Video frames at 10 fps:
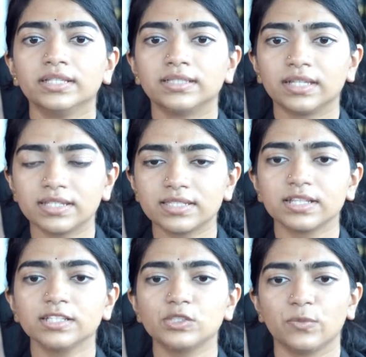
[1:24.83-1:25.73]
The
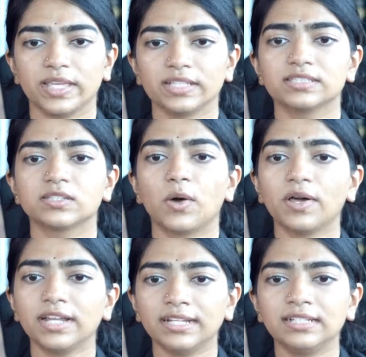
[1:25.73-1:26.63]
research wings
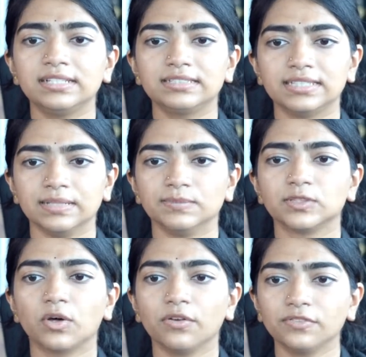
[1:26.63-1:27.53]
or analyst teams
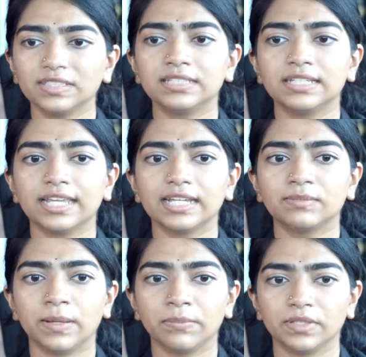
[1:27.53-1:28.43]
of the syndicate
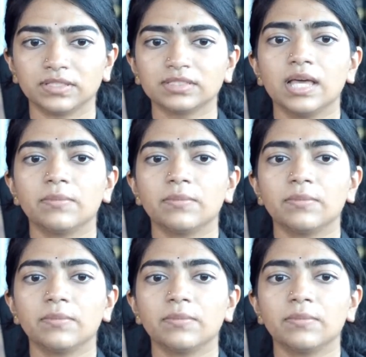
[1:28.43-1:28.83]
members